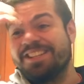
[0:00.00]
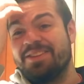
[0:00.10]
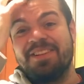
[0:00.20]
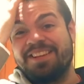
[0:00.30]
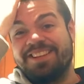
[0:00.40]
that's
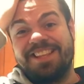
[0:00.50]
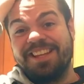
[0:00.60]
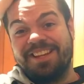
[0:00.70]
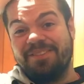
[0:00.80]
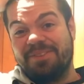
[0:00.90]
all I could
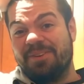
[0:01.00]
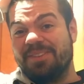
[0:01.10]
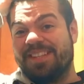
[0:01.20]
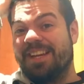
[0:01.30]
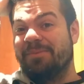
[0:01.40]
think of the
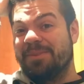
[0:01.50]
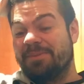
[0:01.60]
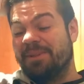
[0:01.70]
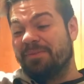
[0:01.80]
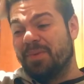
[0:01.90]
whole time was
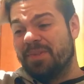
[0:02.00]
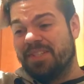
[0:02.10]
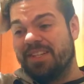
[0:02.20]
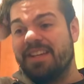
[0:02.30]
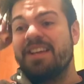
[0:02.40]
Wheel of
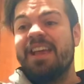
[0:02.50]
Fortune.